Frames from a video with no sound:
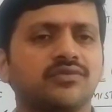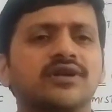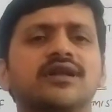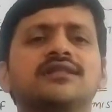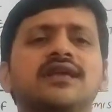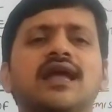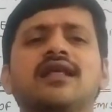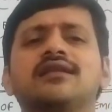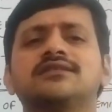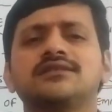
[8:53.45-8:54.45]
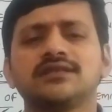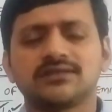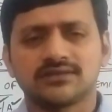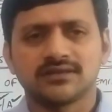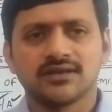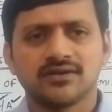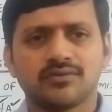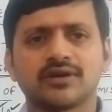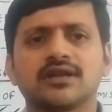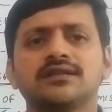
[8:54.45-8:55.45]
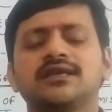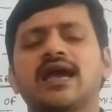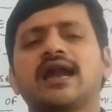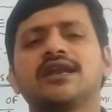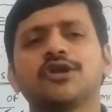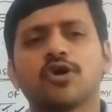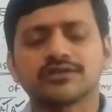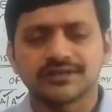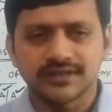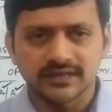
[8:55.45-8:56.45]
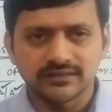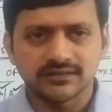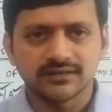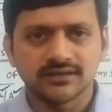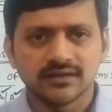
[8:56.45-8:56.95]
What are the analgesics? What are the antioxidants?